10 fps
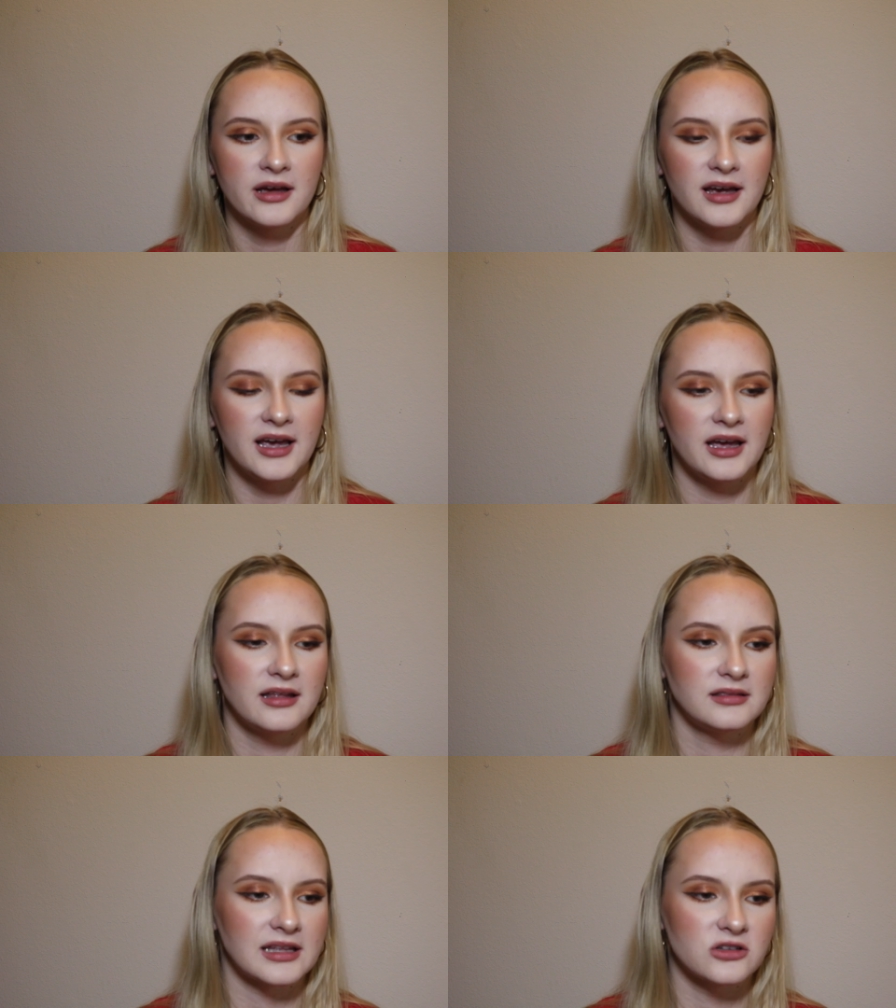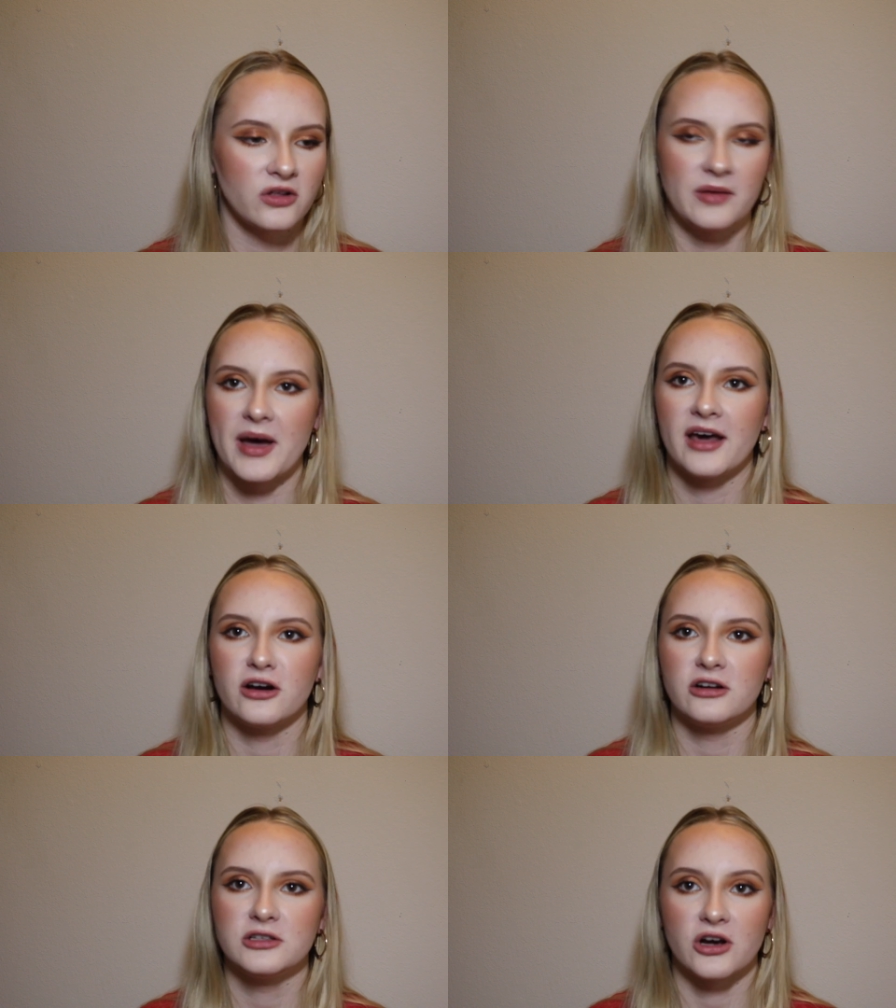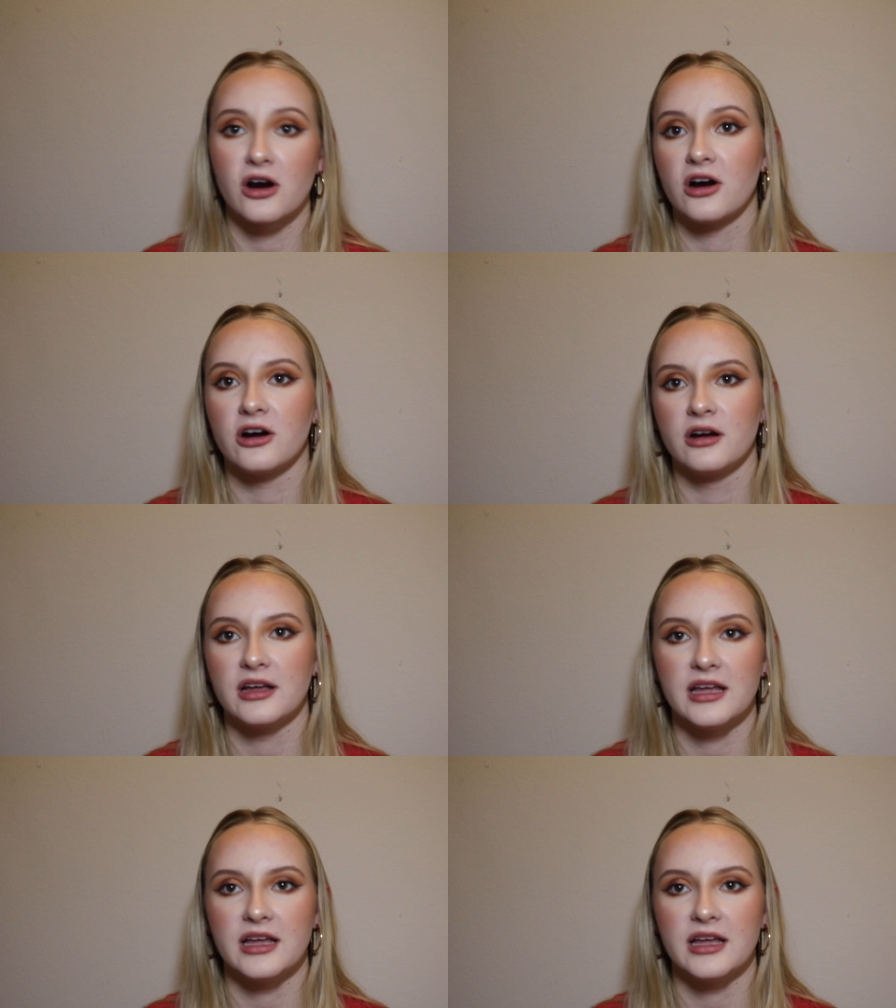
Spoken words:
and that's all that mattered to her.